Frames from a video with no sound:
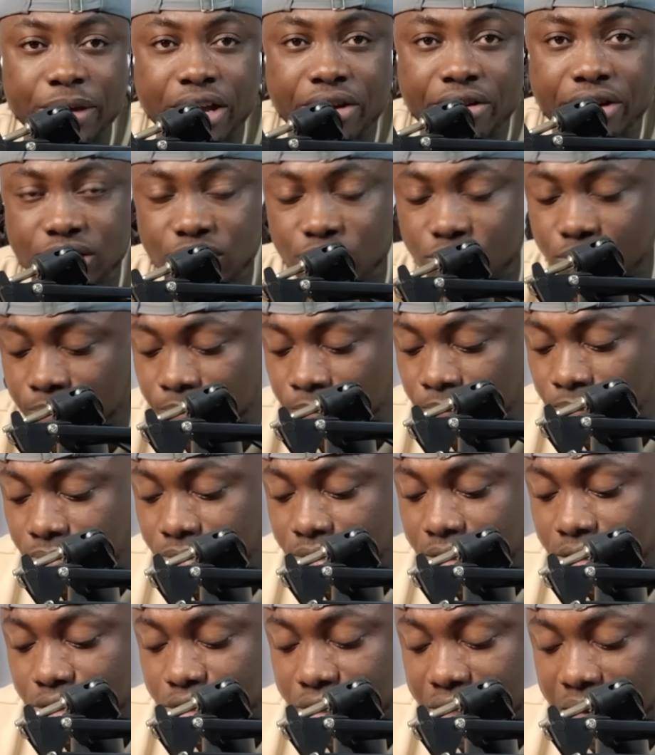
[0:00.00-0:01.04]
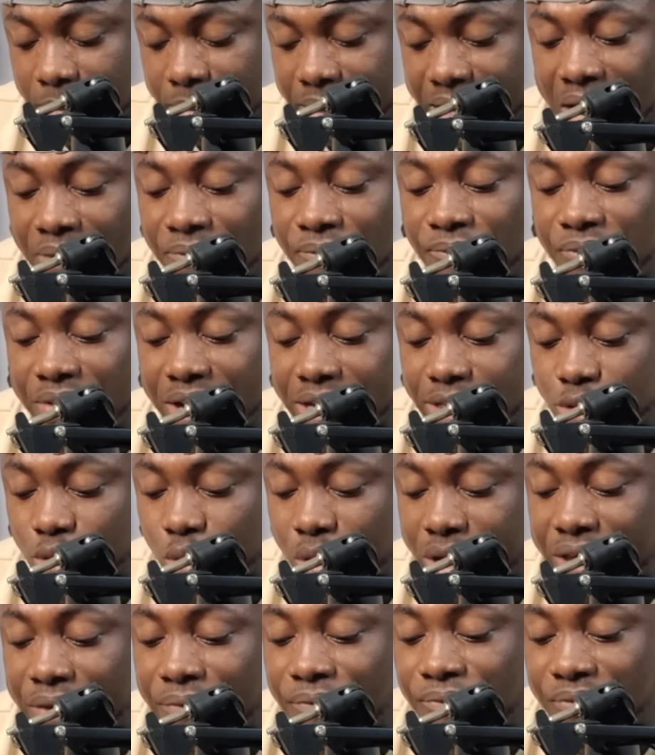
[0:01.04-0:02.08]
area, so come and affect
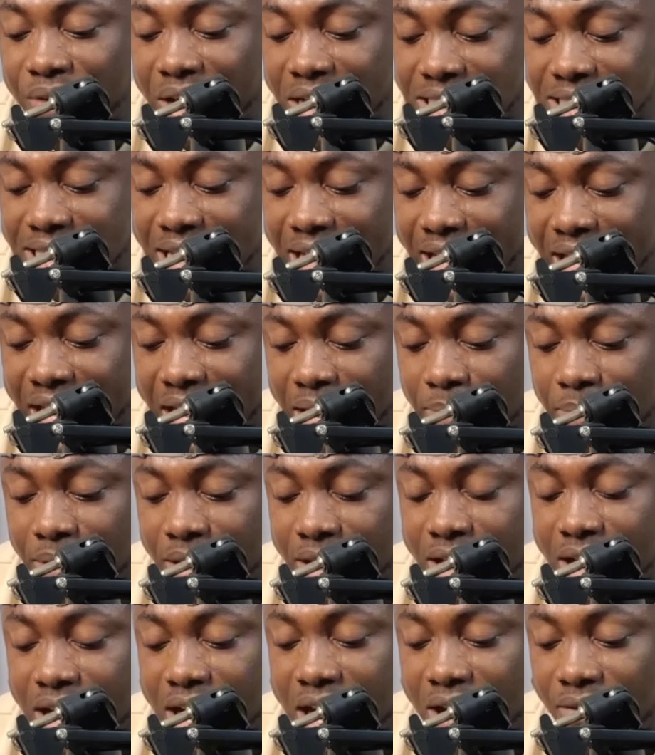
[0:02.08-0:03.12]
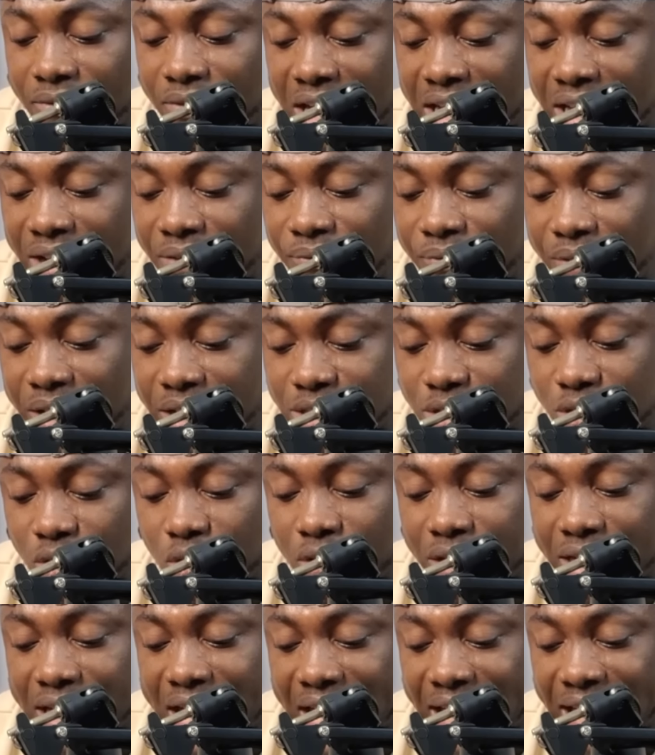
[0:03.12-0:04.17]
or affect the game, have an effect
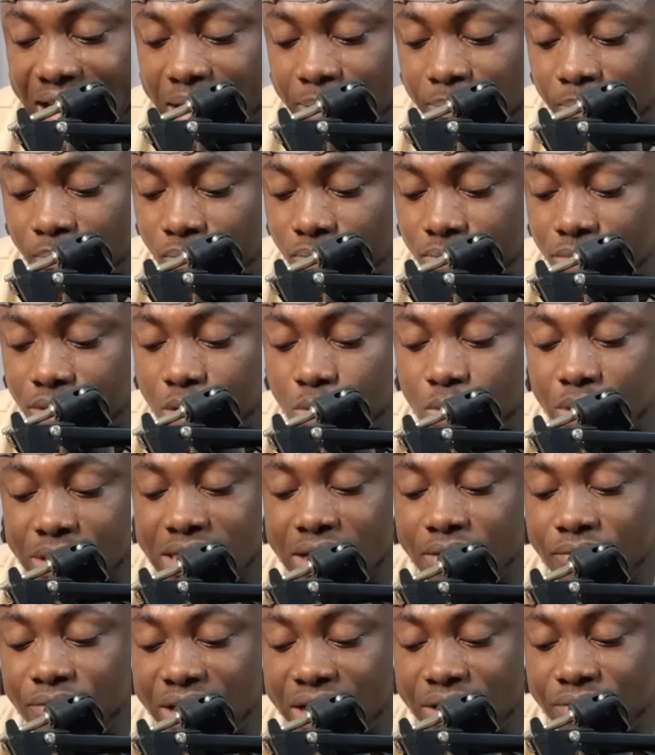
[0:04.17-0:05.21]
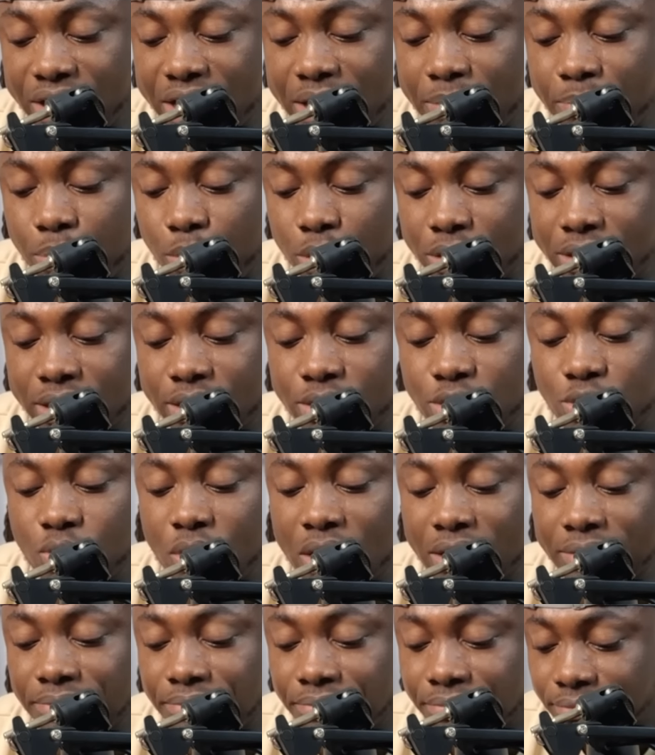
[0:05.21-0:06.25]
on that game, which is a very, very important
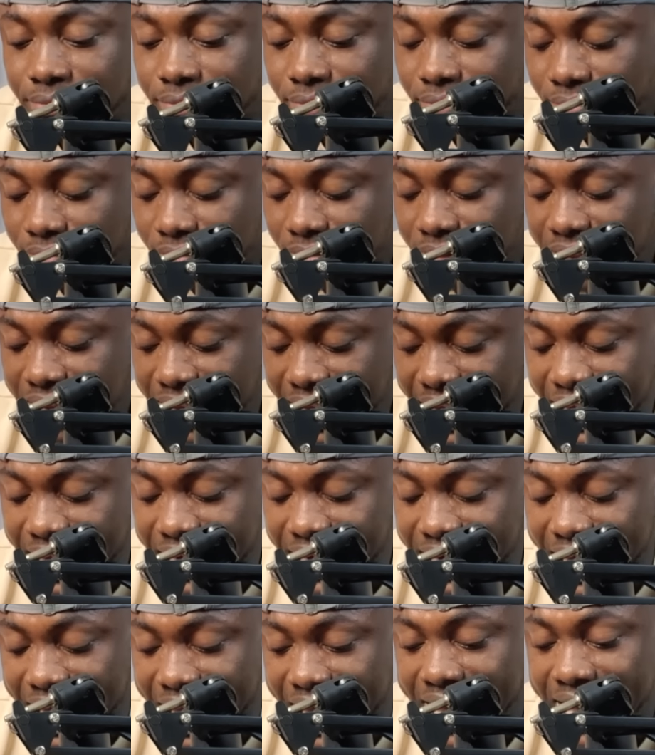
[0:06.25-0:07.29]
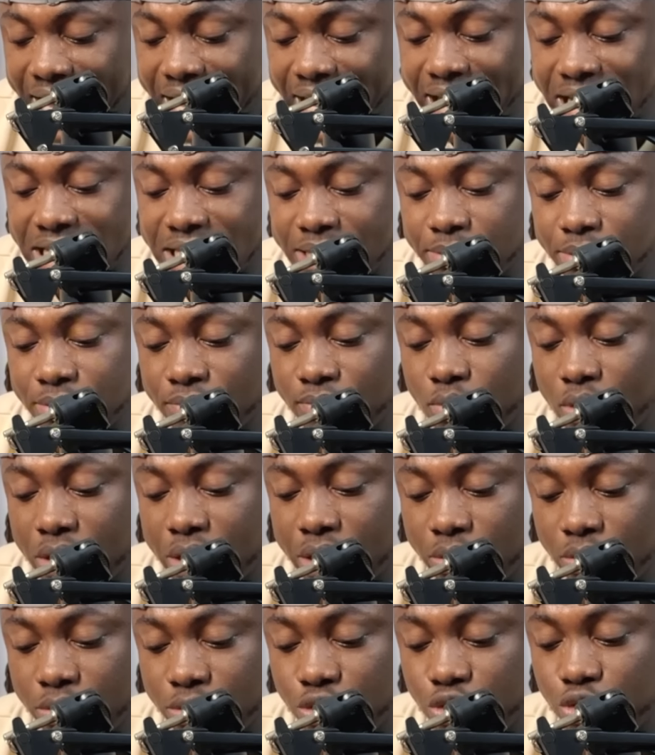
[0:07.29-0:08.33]
one. In there, it is a word
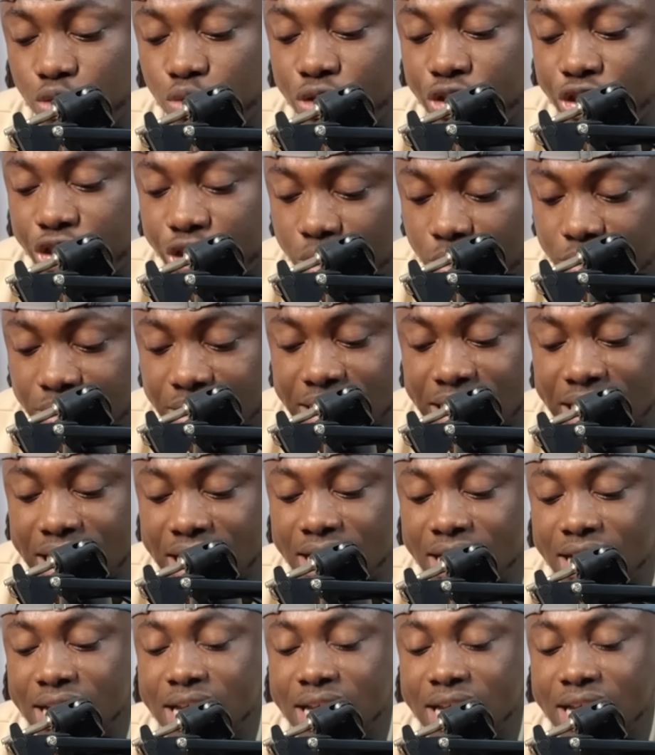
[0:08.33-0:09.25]
out to Chelsea.